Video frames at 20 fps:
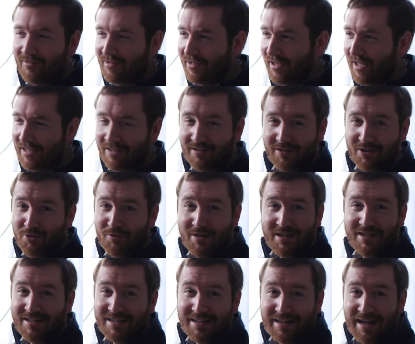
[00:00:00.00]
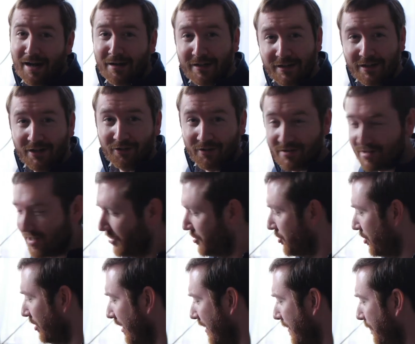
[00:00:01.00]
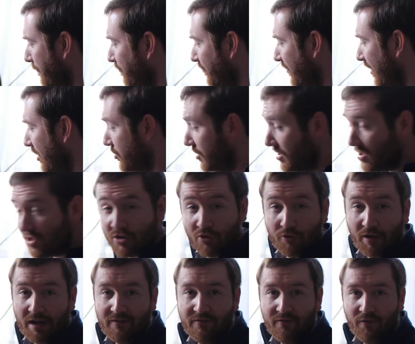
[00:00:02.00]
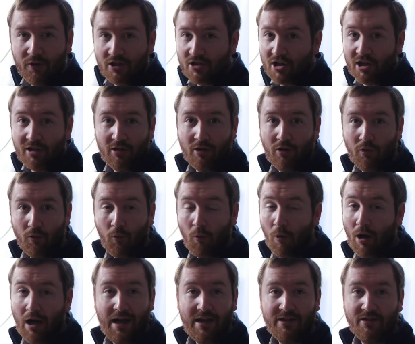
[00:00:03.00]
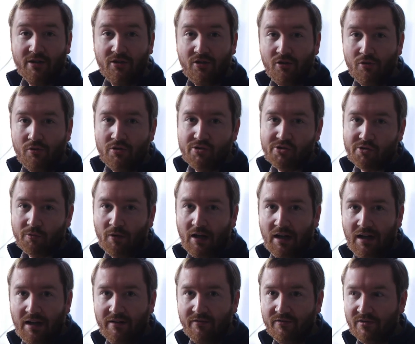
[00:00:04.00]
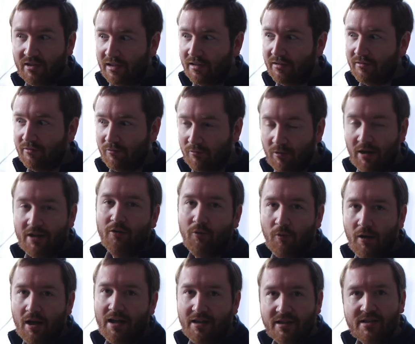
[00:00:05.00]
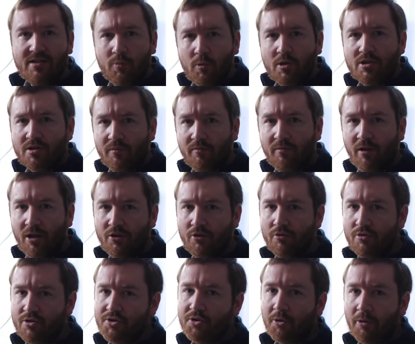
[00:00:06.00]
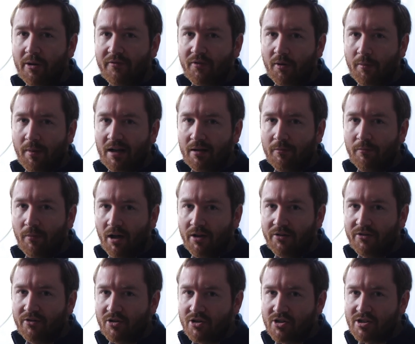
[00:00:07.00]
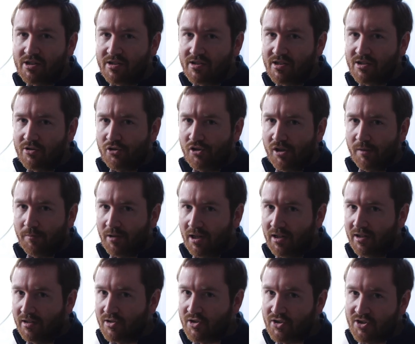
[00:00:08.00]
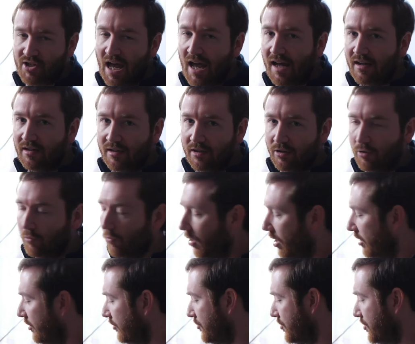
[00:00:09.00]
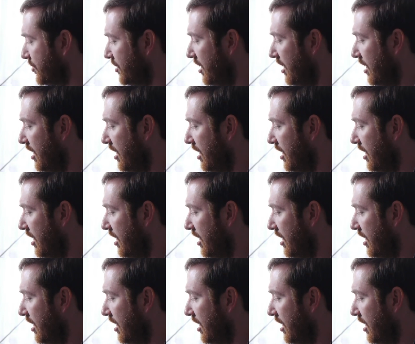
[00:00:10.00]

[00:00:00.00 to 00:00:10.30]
like, you need to get out of here, essentially. So this is great footage. I don't know why the news arrived, like, right away. This was a news story for about a month just because the ship kind of sat in the waters.